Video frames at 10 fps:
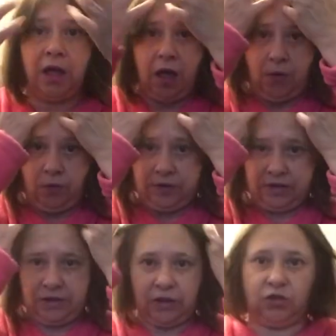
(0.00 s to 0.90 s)
At one
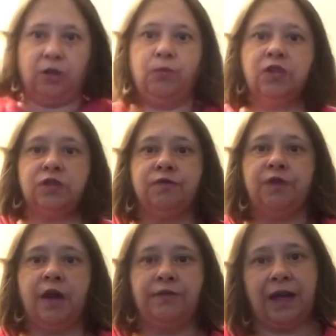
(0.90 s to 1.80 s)
stage there was
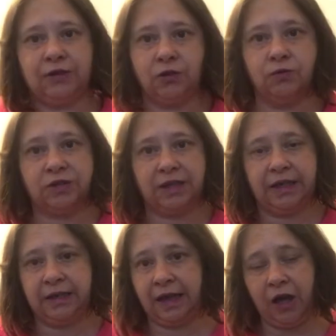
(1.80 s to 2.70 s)
5 adults
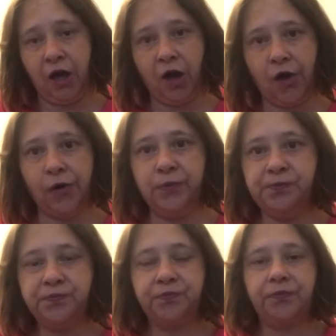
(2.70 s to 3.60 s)
in our home.